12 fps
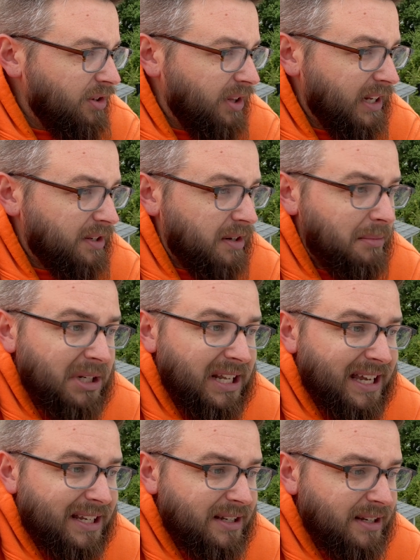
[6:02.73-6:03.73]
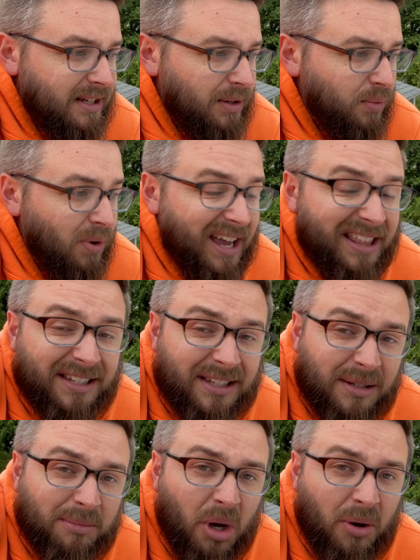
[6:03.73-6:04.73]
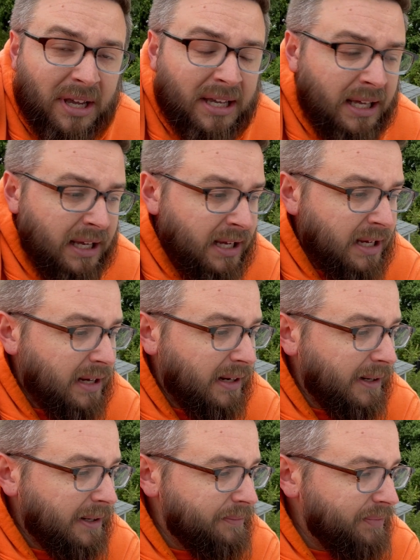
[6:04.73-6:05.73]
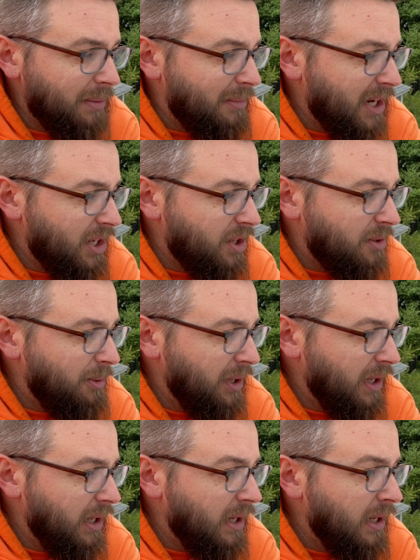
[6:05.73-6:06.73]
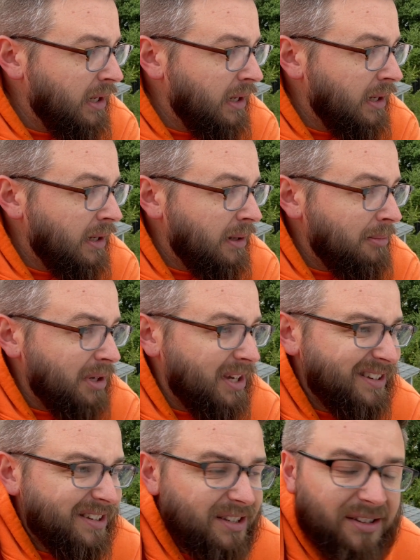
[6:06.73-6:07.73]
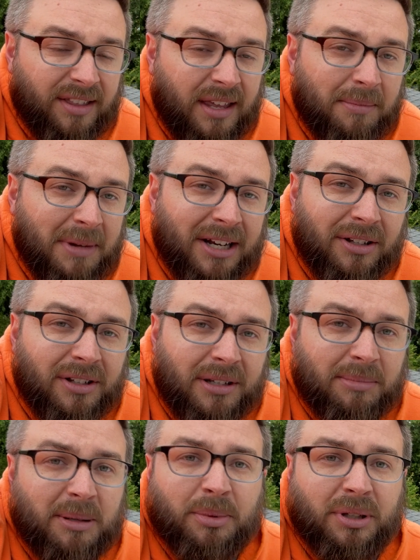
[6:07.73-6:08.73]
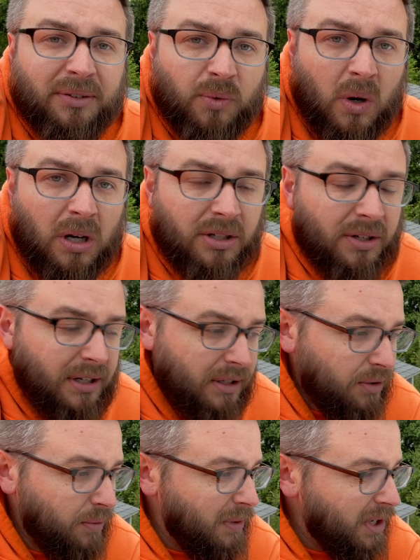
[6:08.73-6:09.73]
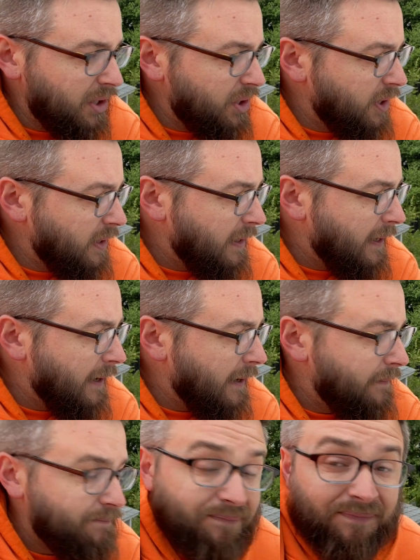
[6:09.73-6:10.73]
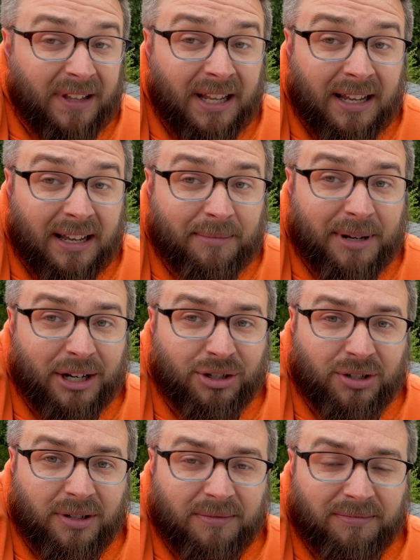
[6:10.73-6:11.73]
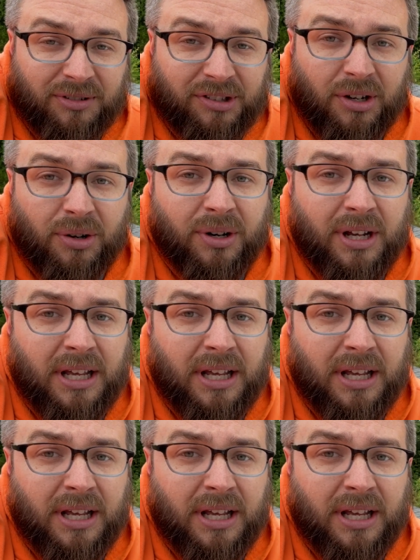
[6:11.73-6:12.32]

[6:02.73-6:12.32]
that's going to be next to see why this is bowing. It might just be because it's thin metal and people have walked on it too much. I'm not sure. So